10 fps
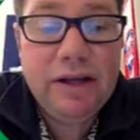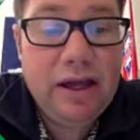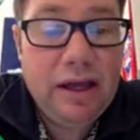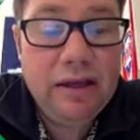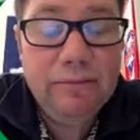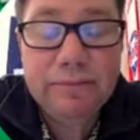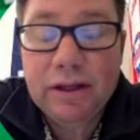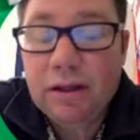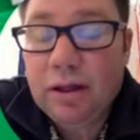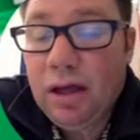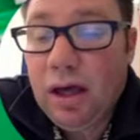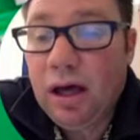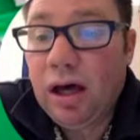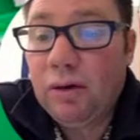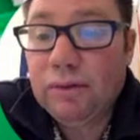day
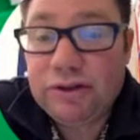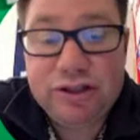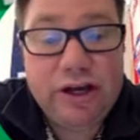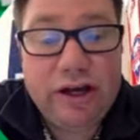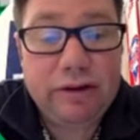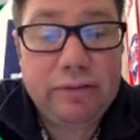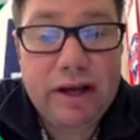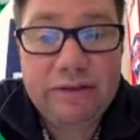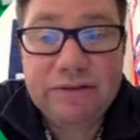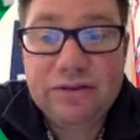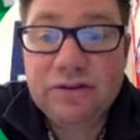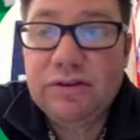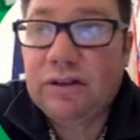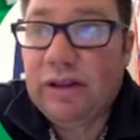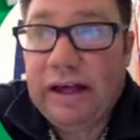when your child arrives
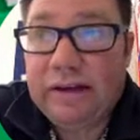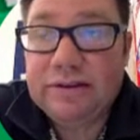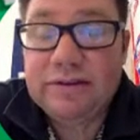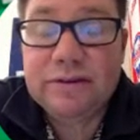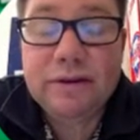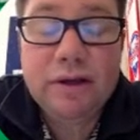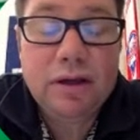to class,